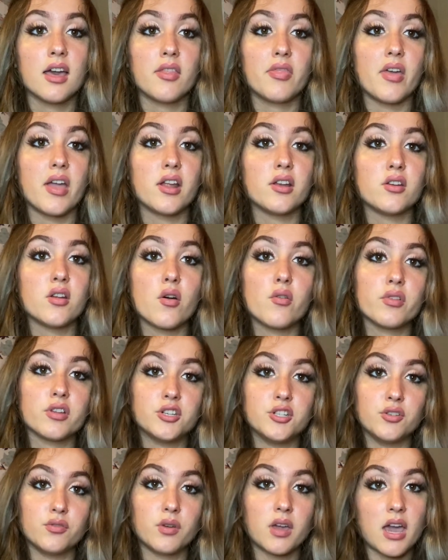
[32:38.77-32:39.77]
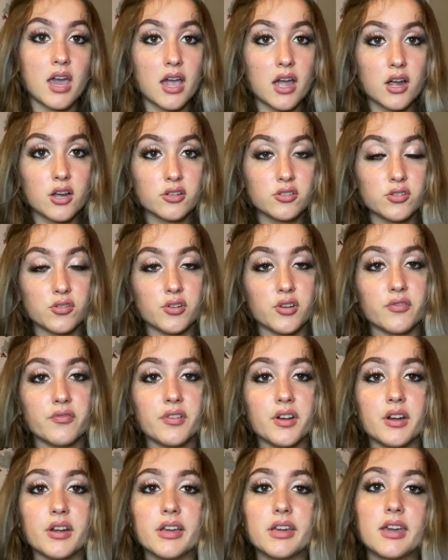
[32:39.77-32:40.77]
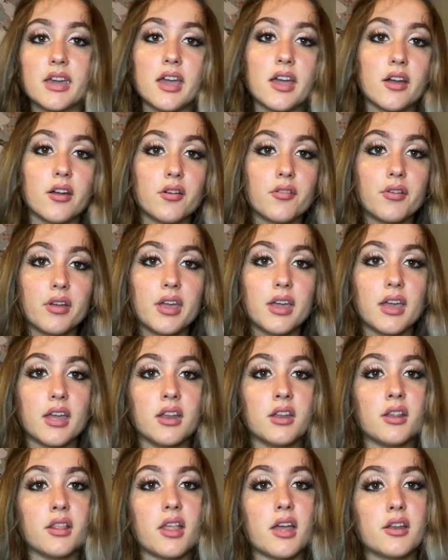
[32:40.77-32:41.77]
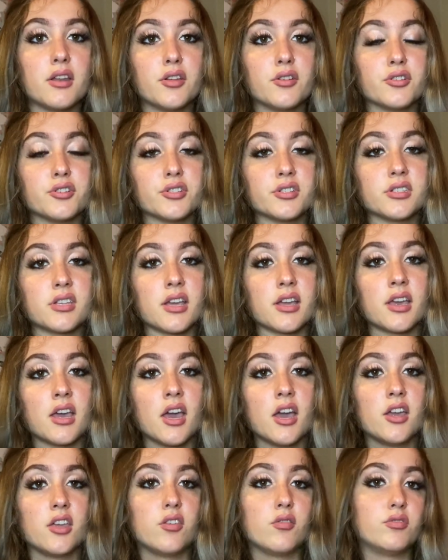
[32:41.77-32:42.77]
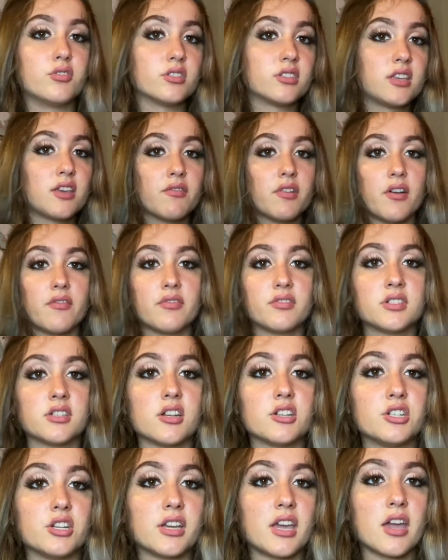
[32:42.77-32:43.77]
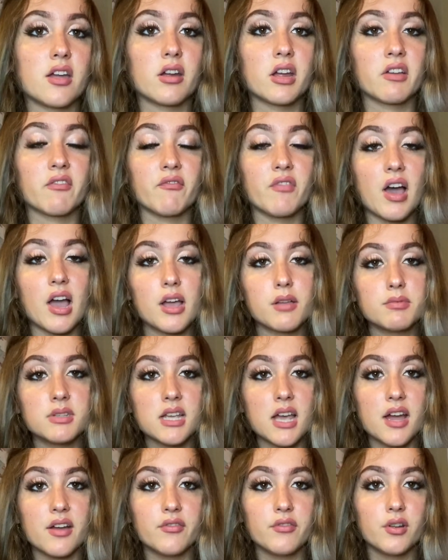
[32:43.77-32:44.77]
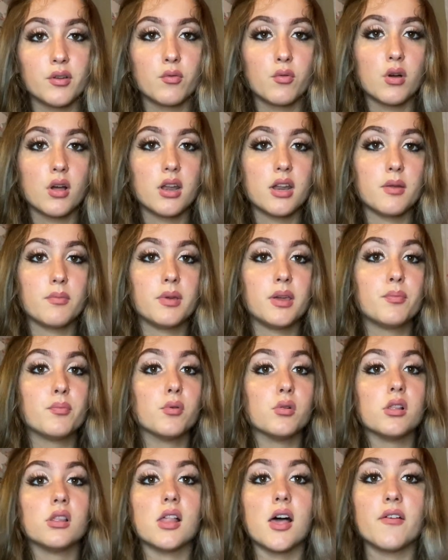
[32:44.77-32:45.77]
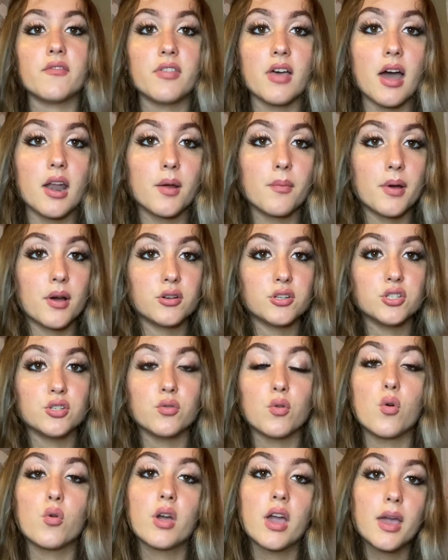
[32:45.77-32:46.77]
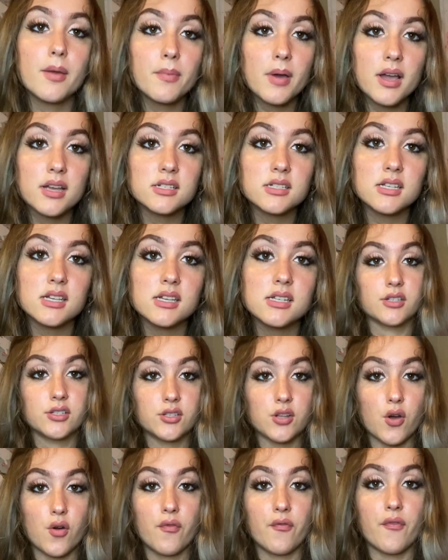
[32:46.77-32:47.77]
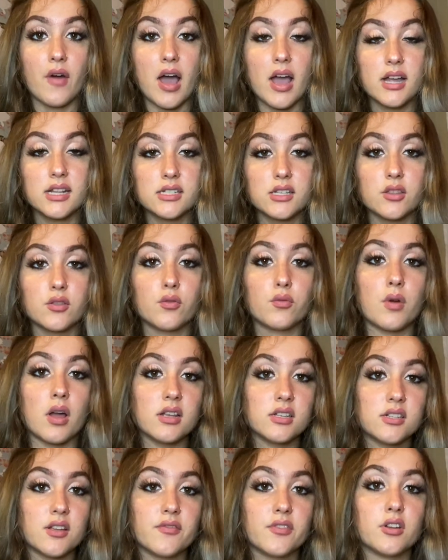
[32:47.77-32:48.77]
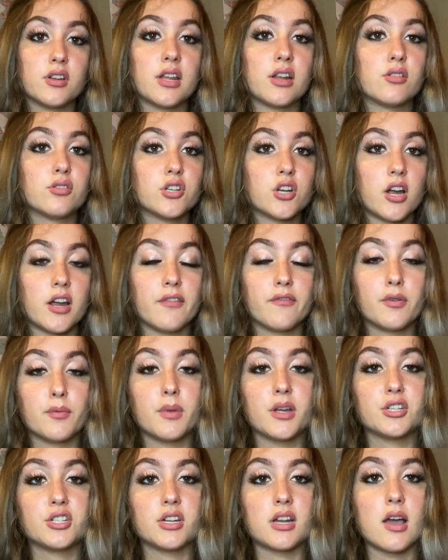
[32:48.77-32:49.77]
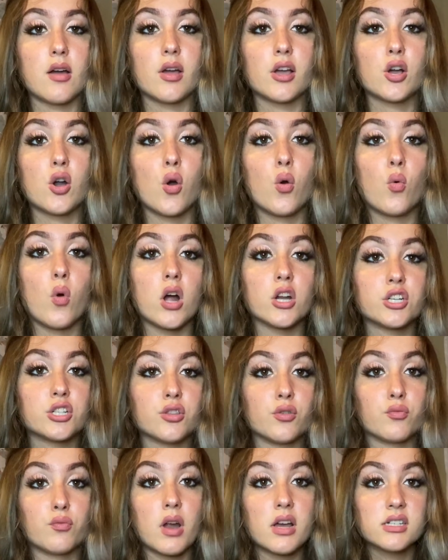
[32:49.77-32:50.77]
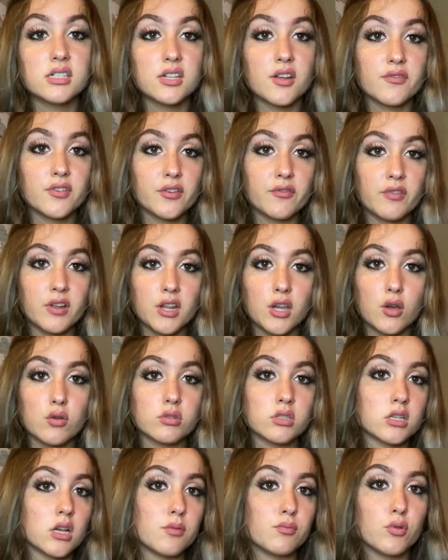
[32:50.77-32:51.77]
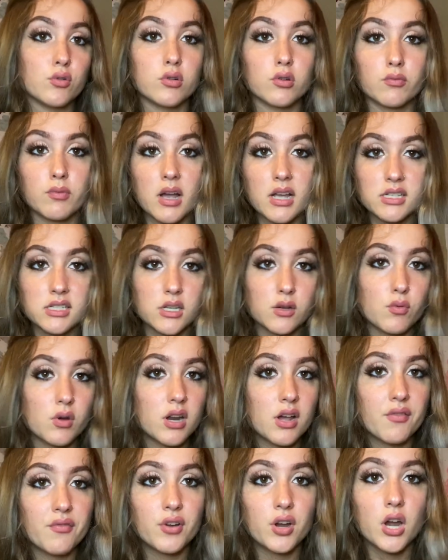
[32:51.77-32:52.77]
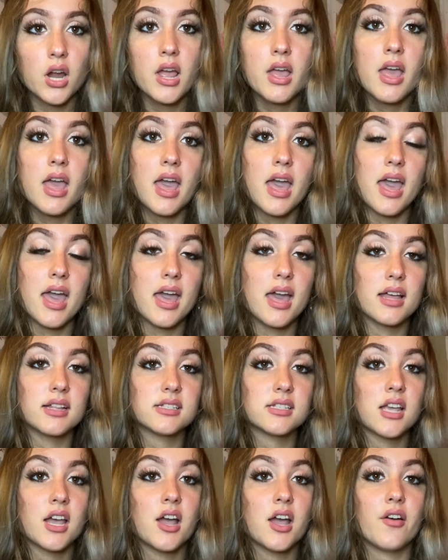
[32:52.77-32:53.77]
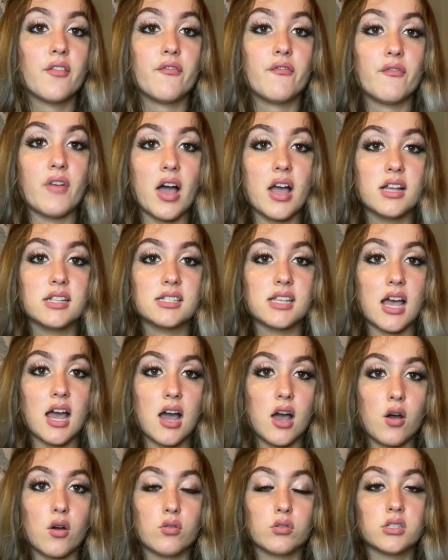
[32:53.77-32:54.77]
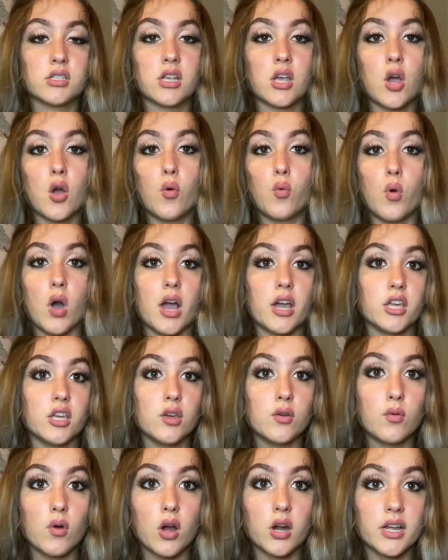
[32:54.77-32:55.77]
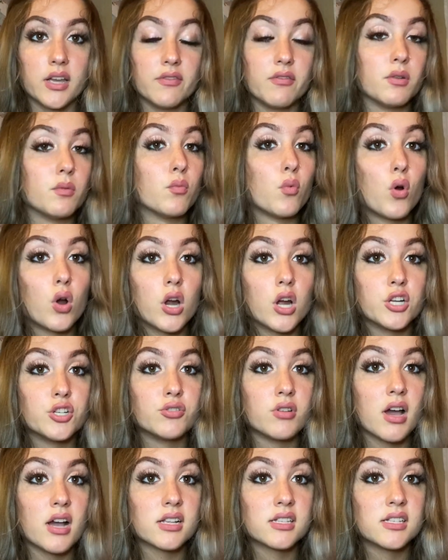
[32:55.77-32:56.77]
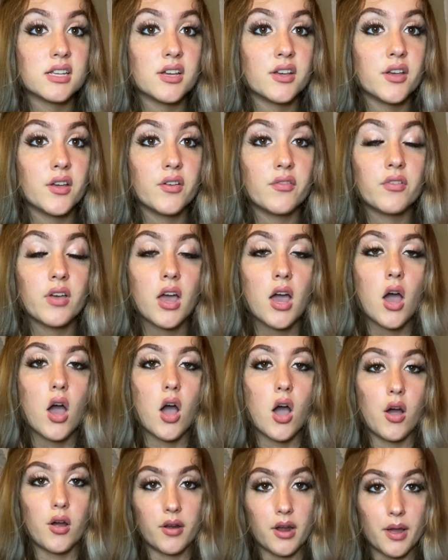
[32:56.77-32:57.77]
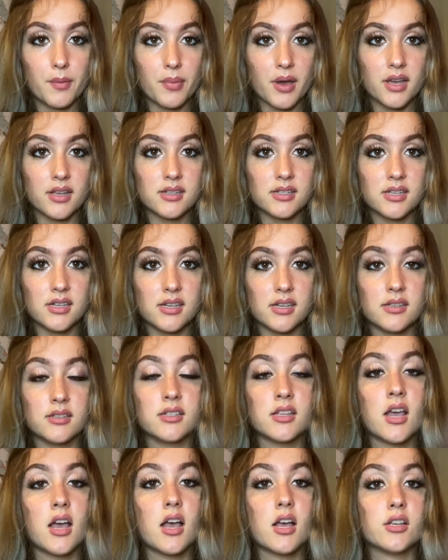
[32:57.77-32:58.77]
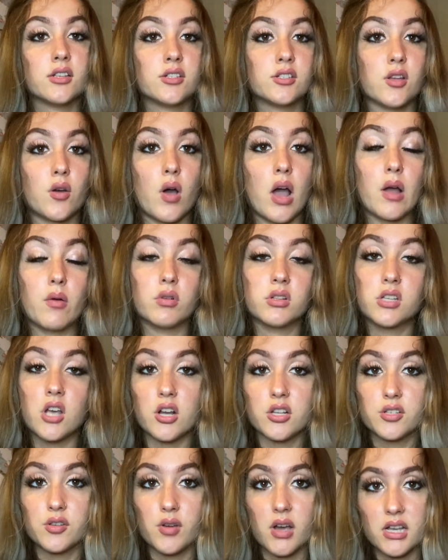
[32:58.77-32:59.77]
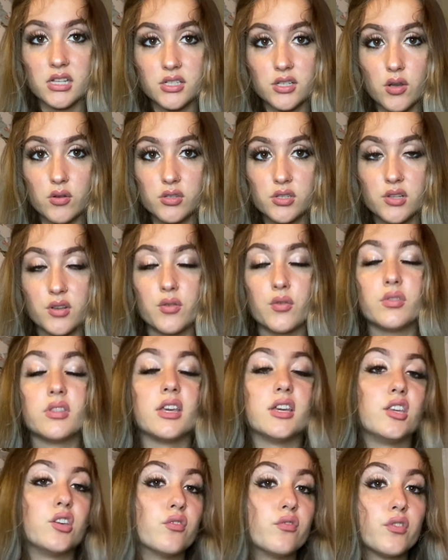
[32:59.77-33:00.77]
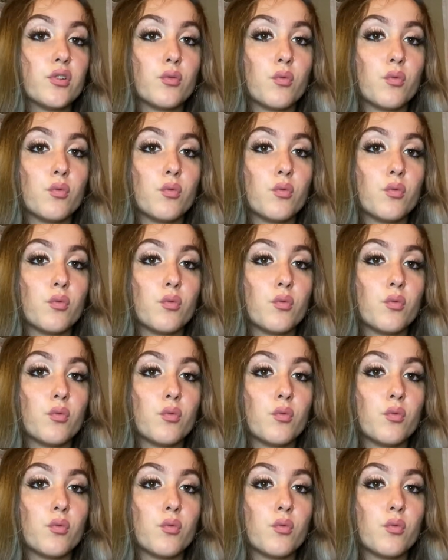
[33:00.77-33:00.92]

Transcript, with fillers: they know that you care, so you're very caring, and then you're just like, you just give off such a caring vibe to everyone, and people love that about you, okay Pisces? So find the rest of your natal chart information out and go watch the rest of your video, sun, moon, or rising, whatever, and find out why you are even more attractive. All right Pisces, so I will talk to you guys so soon. Thank you for